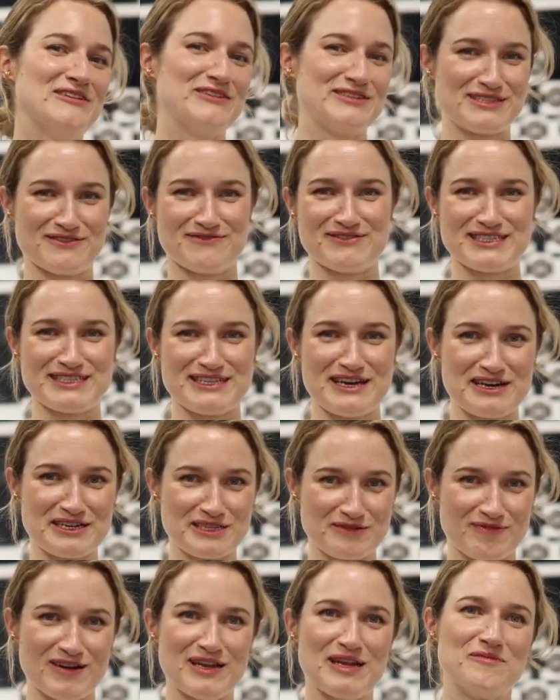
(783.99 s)
lots of
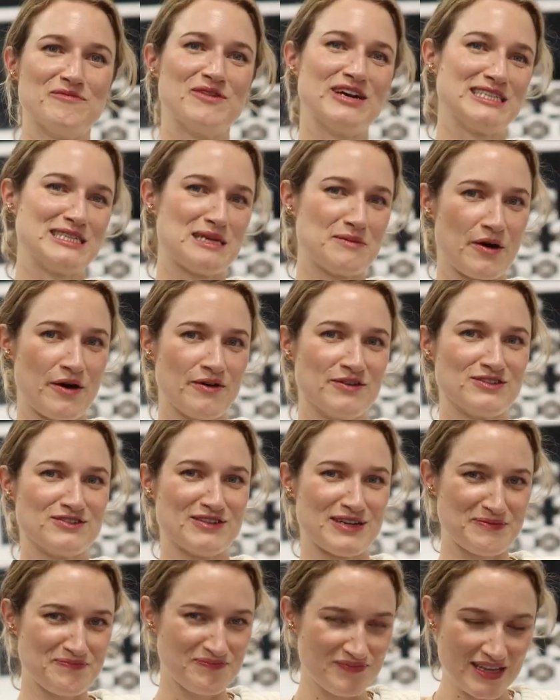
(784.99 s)
research while I'm writing
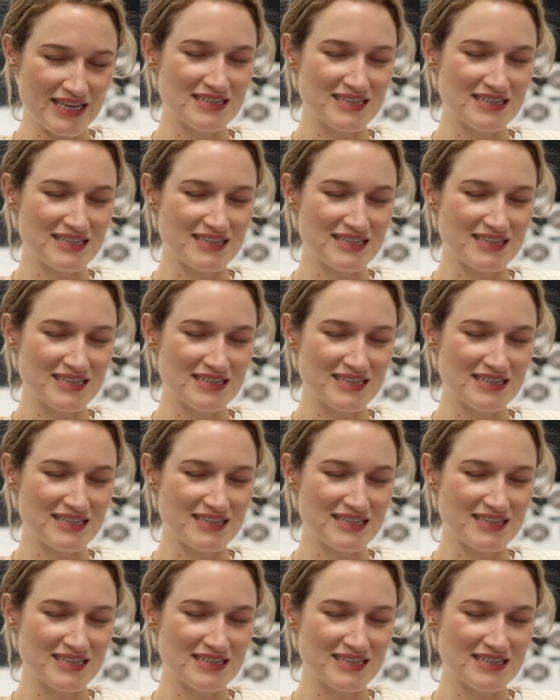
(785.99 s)
poetry.